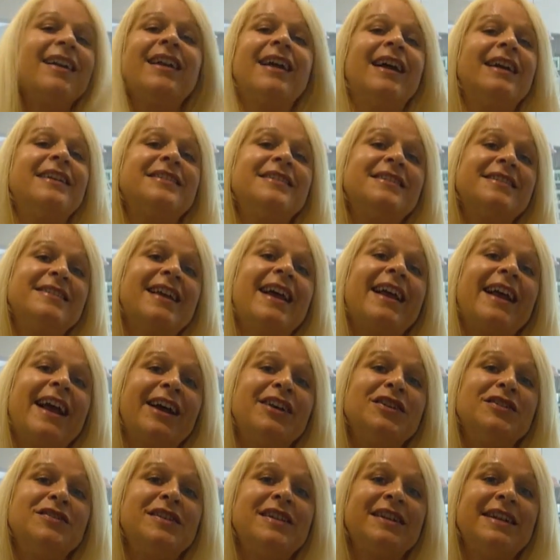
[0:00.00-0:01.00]
and say how
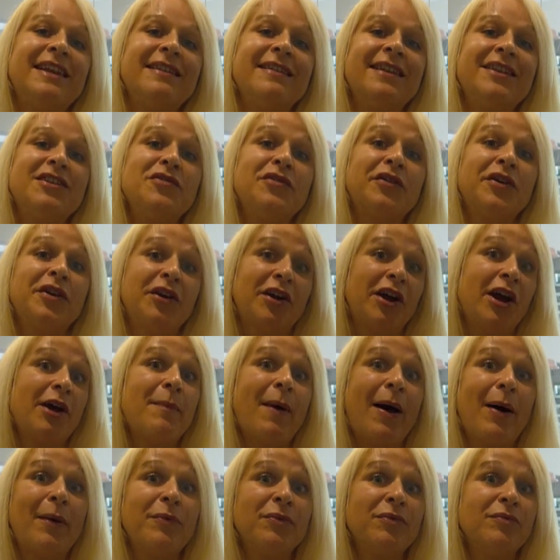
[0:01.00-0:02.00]
you did it, then you're going to
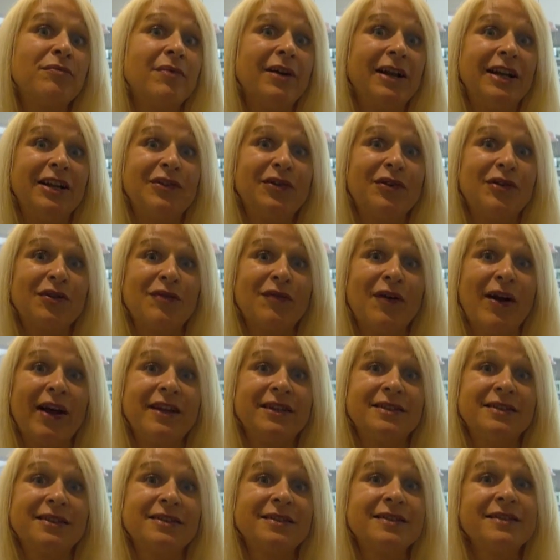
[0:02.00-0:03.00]
come out with a really good
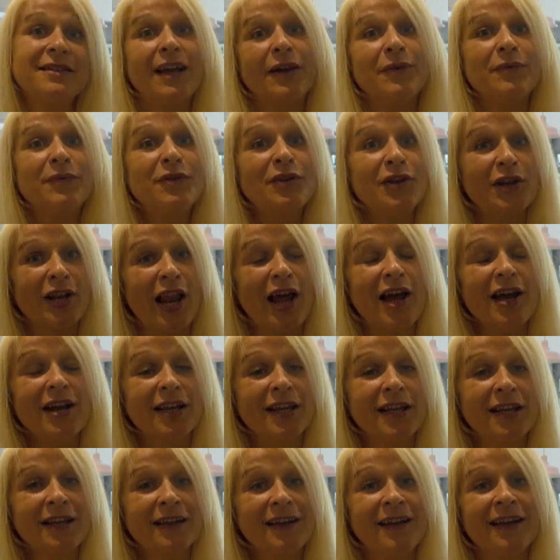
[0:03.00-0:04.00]
grade. So good
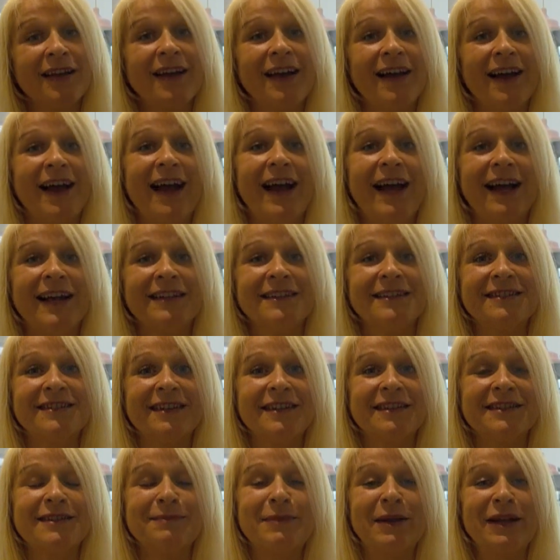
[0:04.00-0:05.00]
luck, and
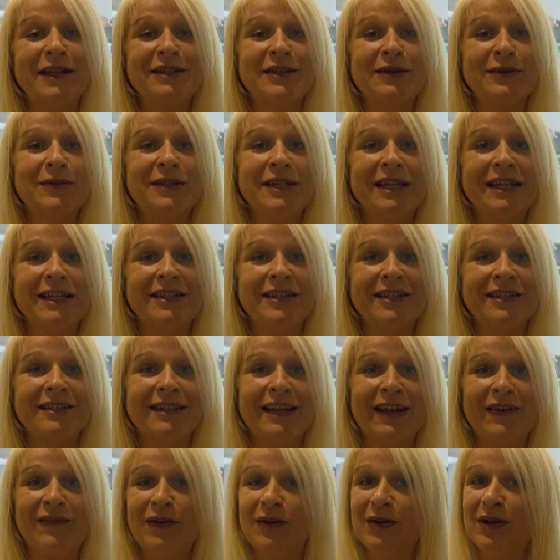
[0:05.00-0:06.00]
speak to your teachers
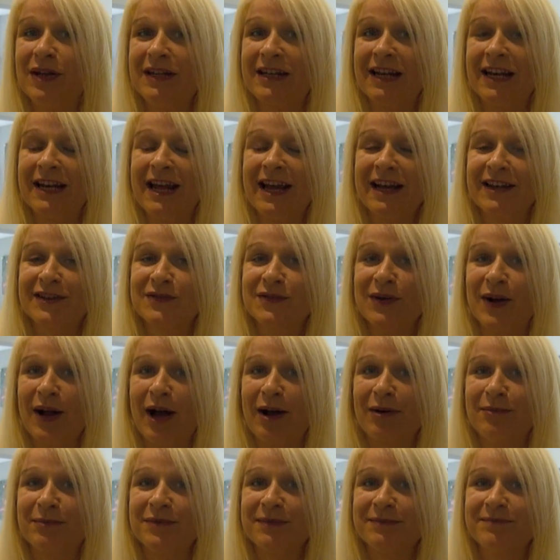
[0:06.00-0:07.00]
if you need any extra
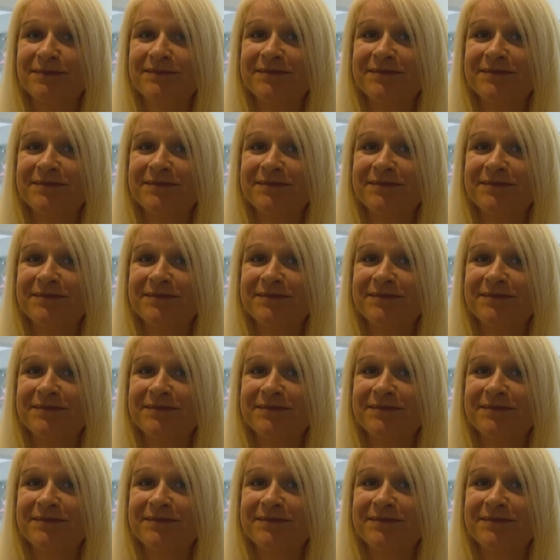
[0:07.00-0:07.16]
help.